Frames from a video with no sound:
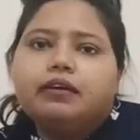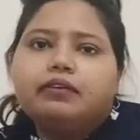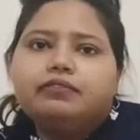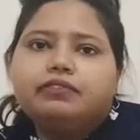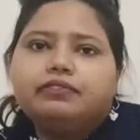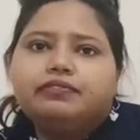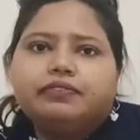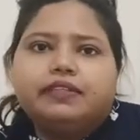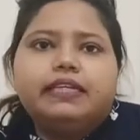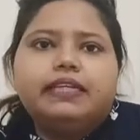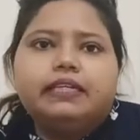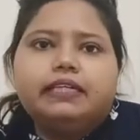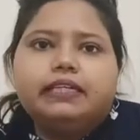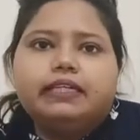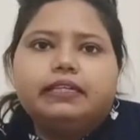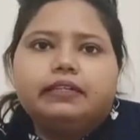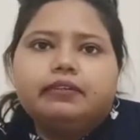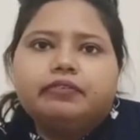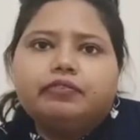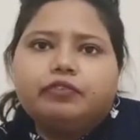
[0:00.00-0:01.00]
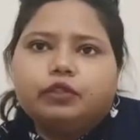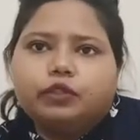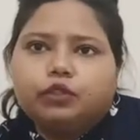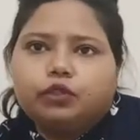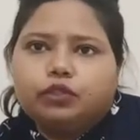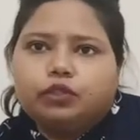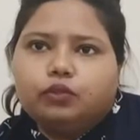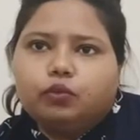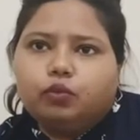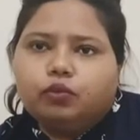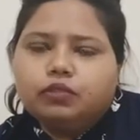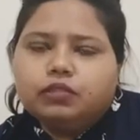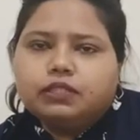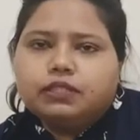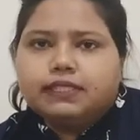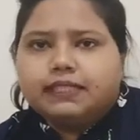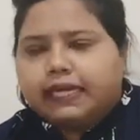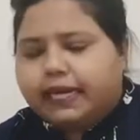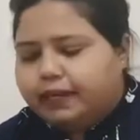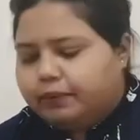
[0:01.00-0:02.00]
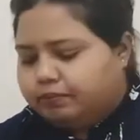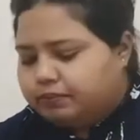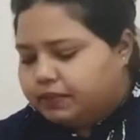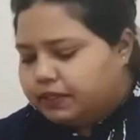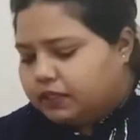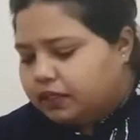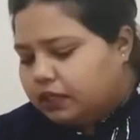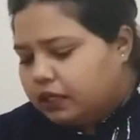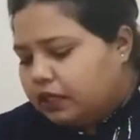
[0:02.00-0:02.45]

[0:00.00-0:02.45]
15 liter for those times.